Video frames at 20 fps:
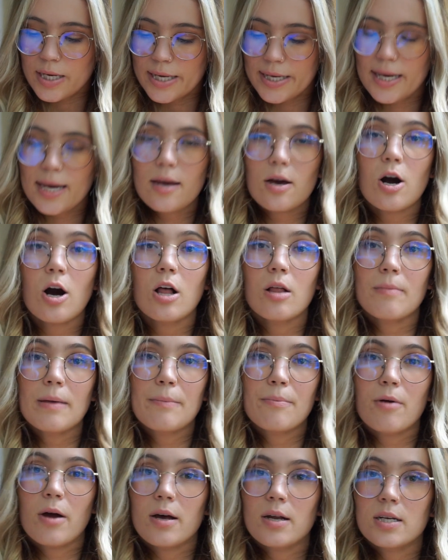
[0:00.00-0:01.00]
I get all my
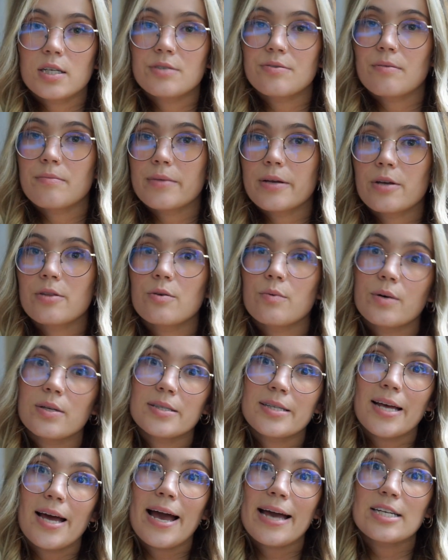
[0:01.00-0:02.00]
products from there, the
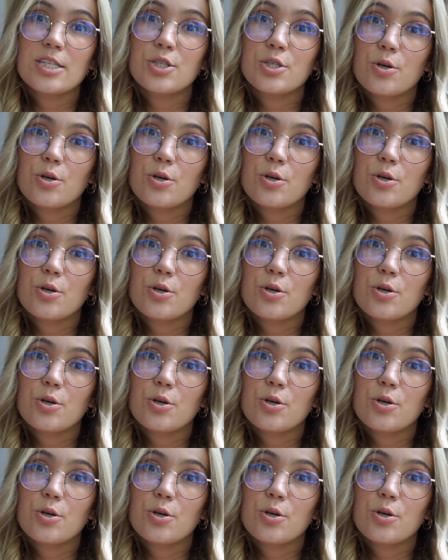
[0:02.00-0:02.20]
ones that I